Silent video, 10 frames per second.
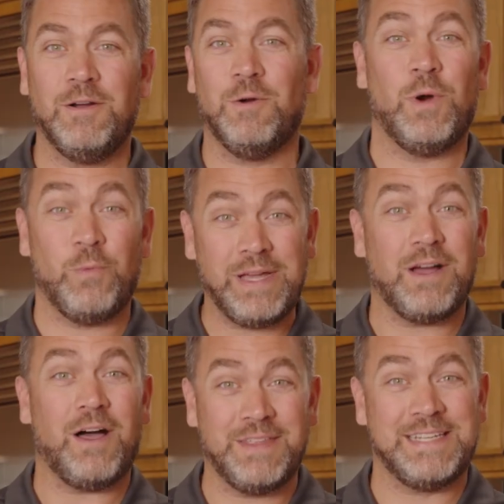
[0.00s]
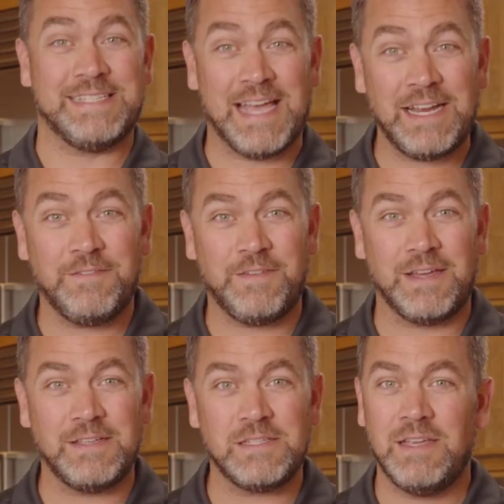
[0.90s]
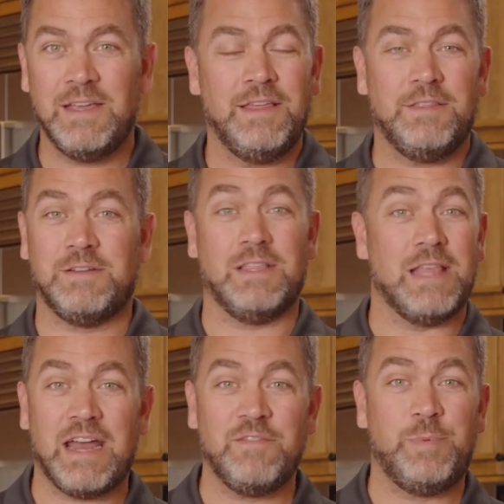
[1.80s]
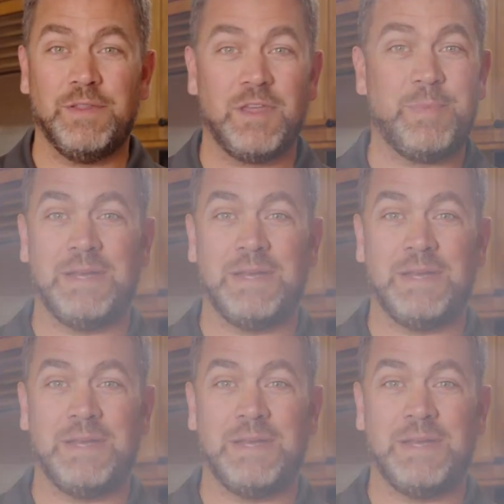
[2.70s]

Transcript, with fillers: or what we call the design phase. There's a lot of built up